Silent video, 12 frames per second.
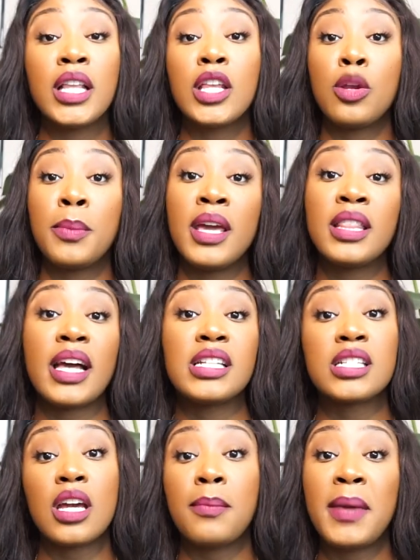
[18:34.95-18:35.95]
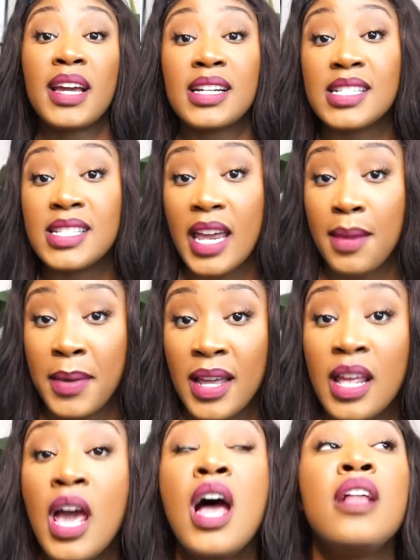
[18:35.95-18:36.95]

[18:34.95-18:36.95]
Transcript: a little bit that's going to make a statement